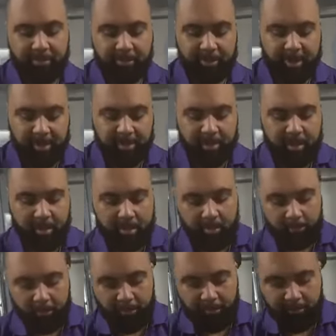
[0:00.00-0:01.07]
thing
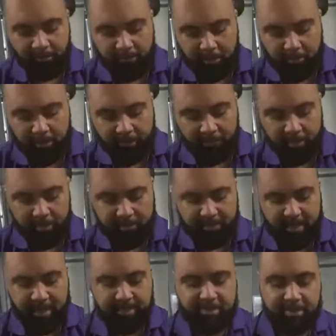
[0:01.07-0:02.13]
with a few different
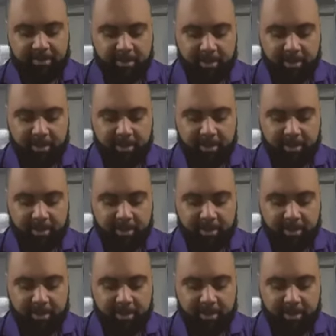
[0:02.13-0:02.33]
sections.